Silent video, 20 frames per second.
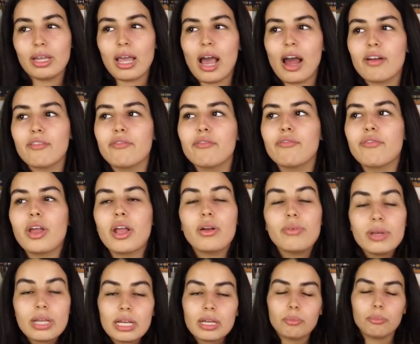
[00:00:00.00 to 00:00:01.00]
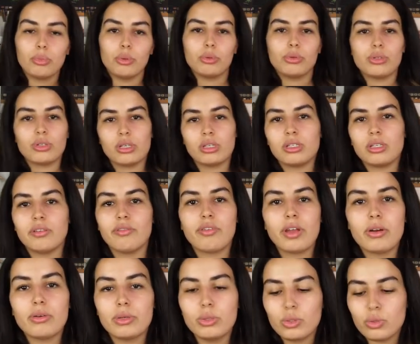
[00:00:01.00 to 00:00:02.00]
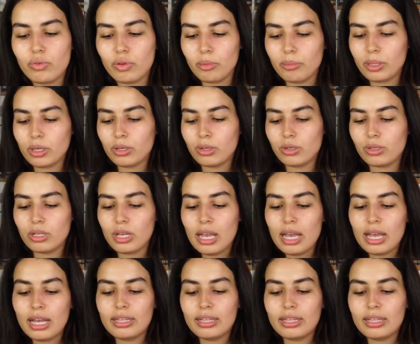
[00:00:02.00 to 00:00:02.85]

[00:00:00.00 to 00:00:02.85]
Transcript: They are very important and very useful because